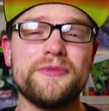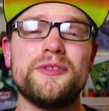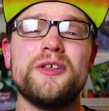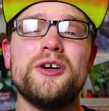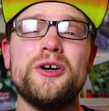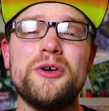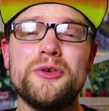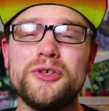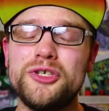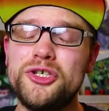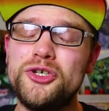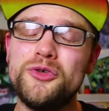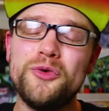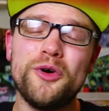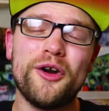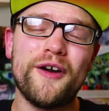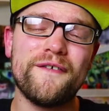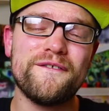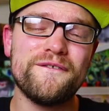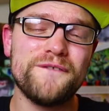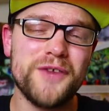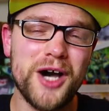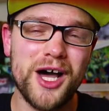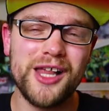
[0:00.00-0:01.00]
though, you
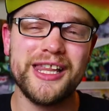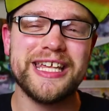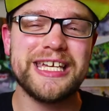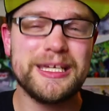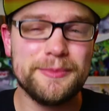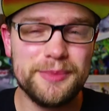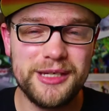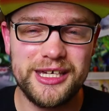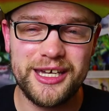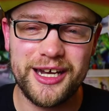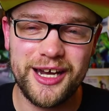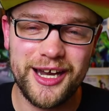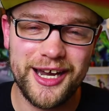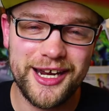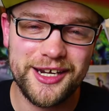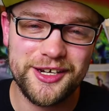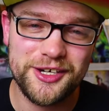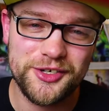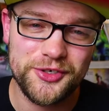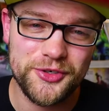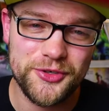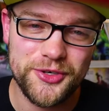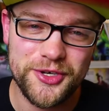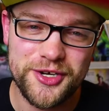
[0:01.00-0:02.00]
are falling behind
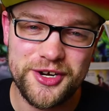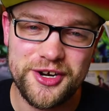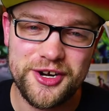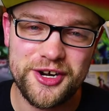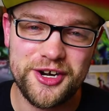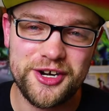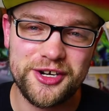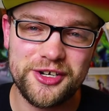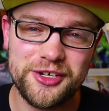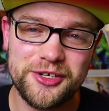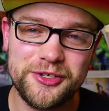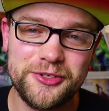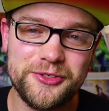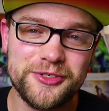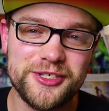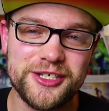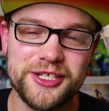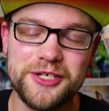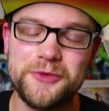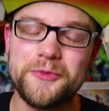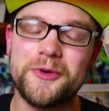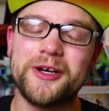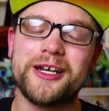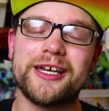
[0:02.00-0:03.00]
on your nerd news
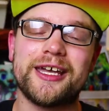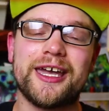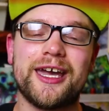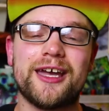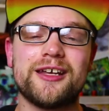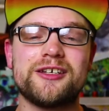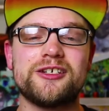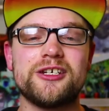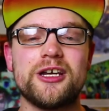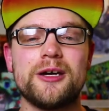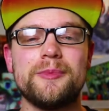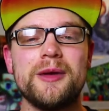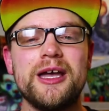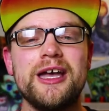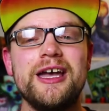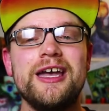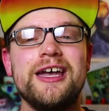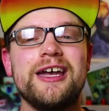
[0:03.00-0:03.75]
and you want to catch up,